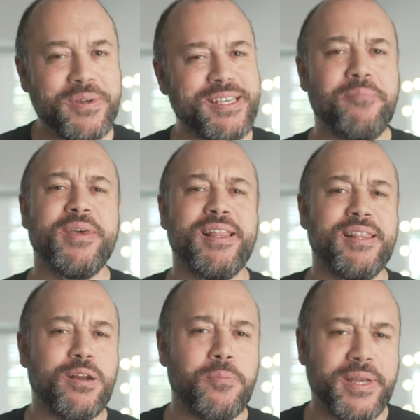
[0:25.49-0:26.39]
something a
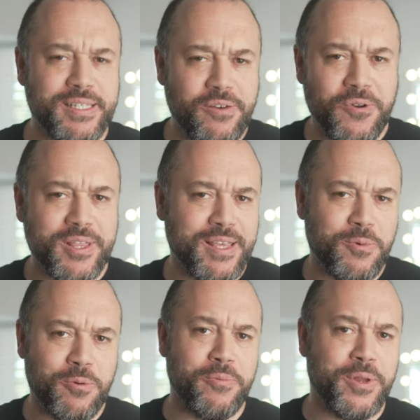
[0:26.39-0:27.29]
little bit different than
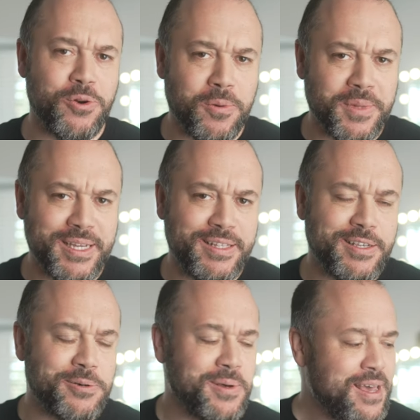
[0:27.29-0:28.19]
what we would normally
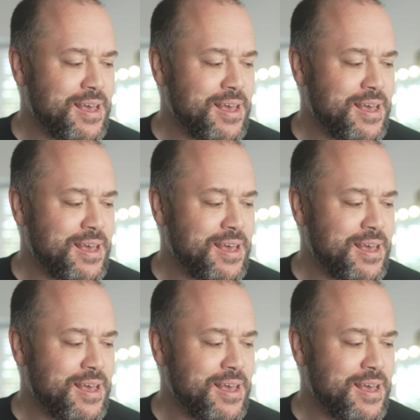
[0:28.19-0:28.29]
do.